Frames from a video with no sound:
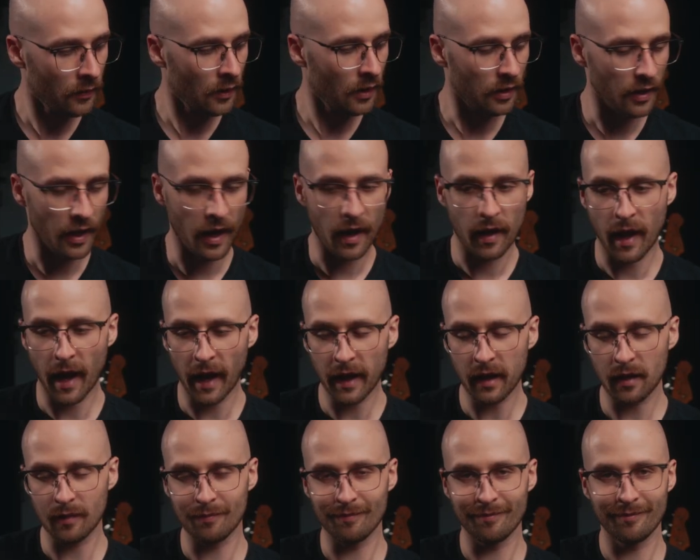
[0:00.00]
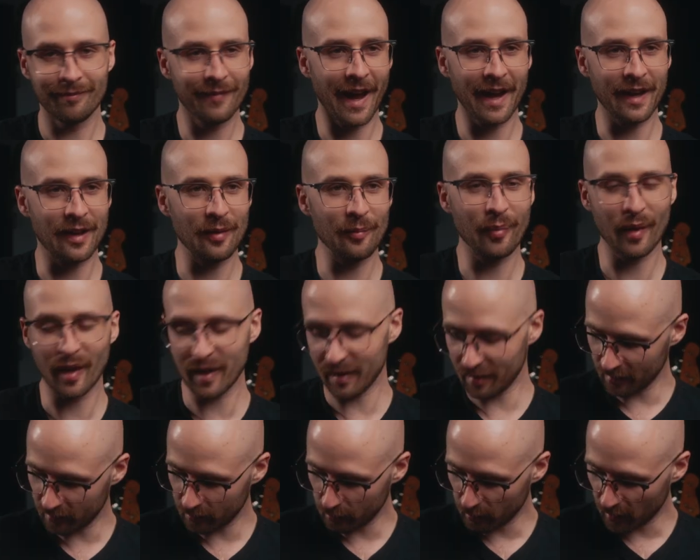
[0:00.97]
Yeah, I can play
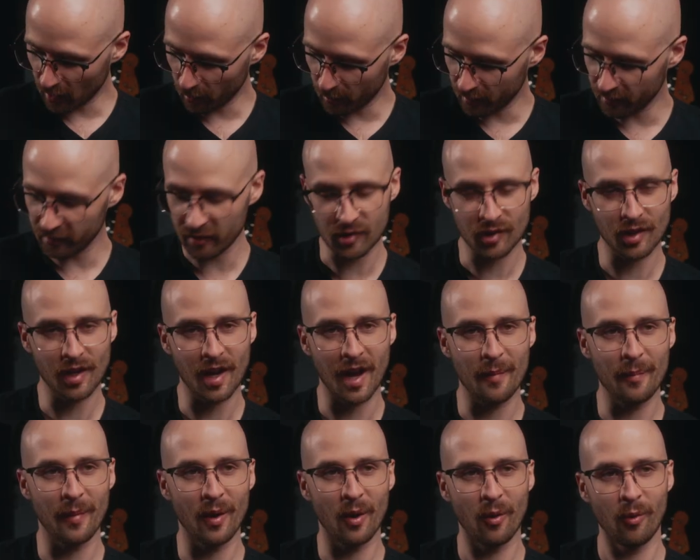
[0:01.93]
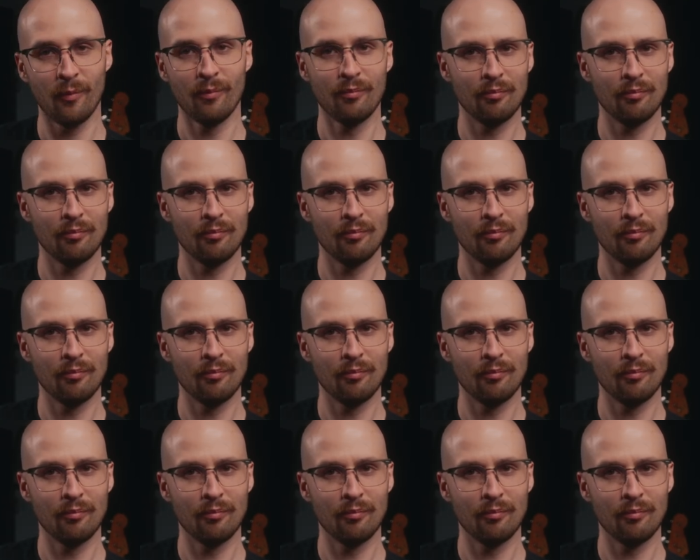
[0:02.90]
this middle position combo